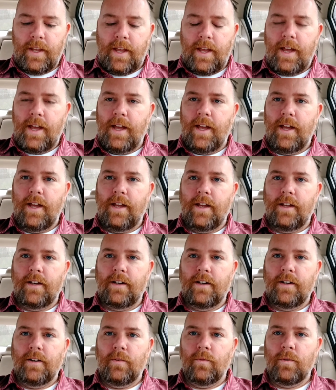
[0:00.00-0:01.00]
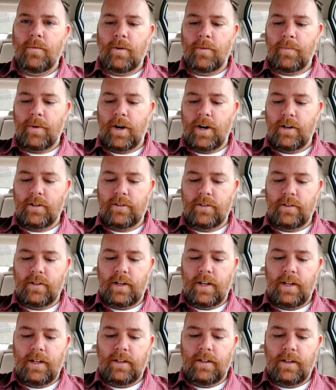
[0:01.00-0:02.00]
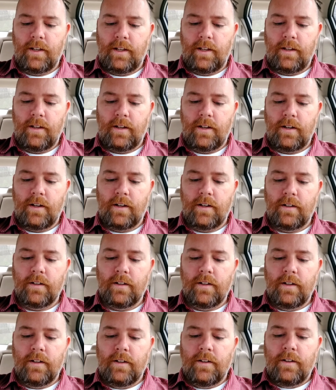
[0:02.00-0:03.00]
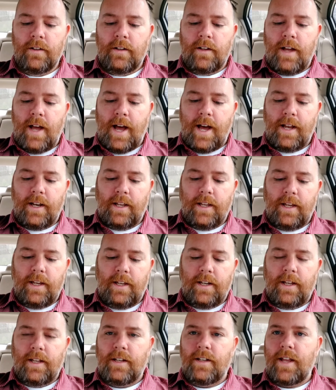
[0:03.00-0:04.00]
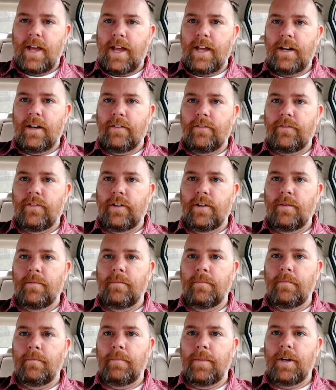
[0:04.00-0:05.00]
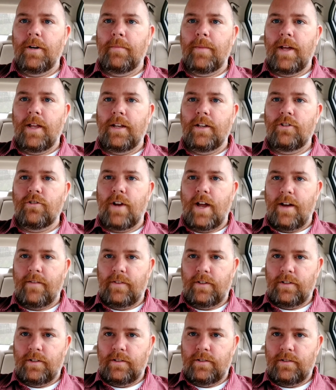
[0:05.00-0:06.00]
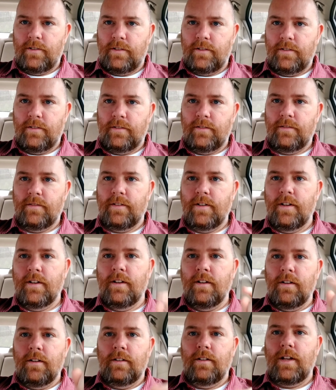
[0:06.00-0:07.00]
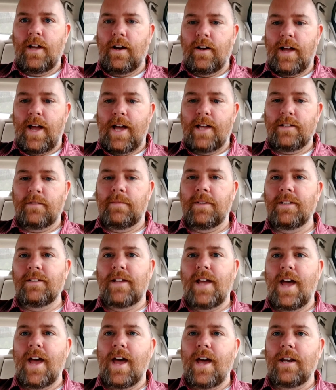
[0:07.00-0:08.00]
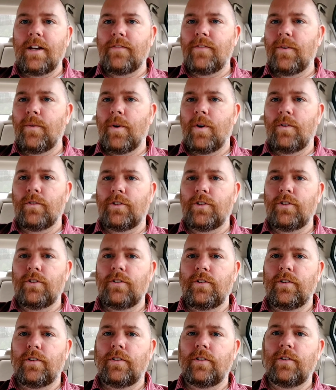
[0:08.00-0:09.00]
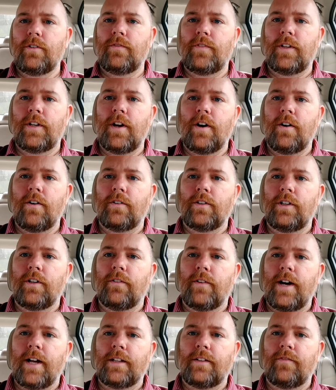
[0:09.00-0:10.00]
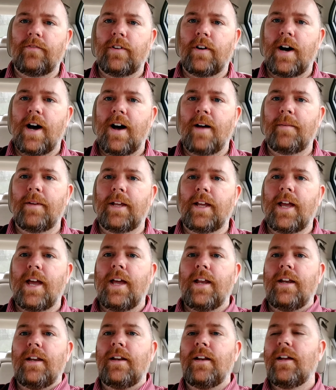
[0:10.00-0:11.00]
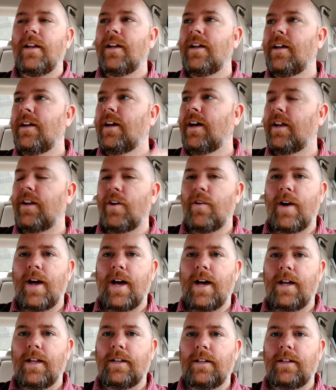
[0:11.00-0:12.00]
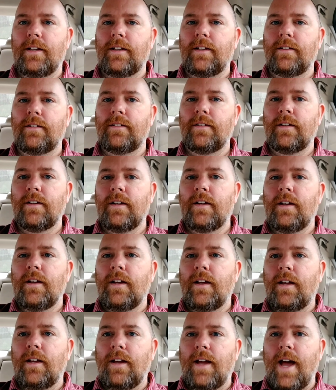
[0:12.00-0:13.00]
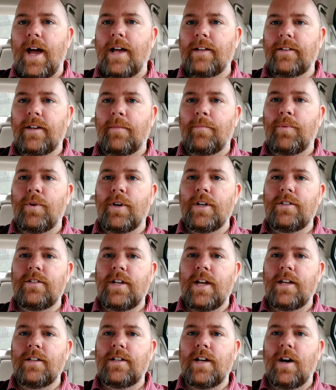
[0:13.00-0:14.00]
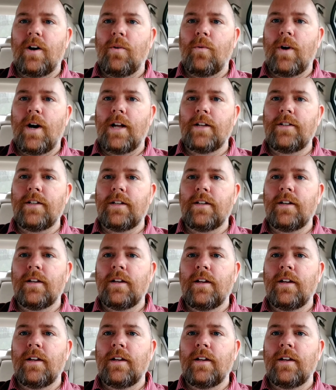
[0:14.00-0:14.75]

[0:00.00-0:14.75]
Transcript: and one more person, Ely, uh, Eliene and Dana from Beer Bellied Travelers. Y'all guys have been tagged. If you want to, you do. If you don't, you don't have to feel obligated. I know how it is. And guys, I appreciate y'all watching,